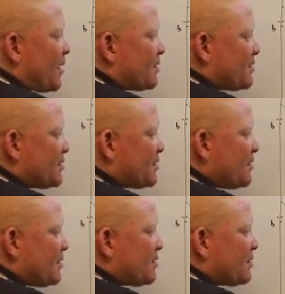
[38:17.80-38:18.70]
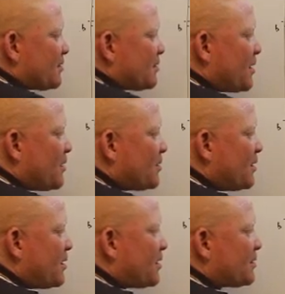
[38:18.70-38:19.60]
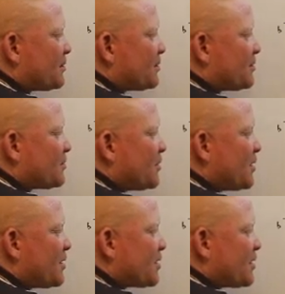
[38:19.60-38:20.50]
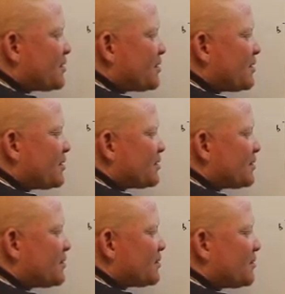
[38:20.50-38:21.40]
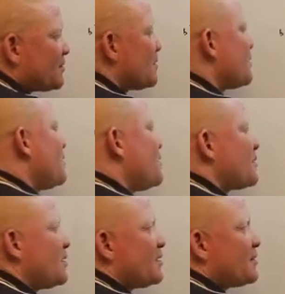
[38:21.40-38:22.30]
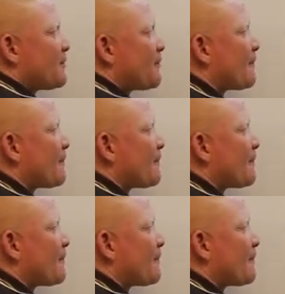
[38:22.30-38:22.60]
C down here, small letter C. Okay.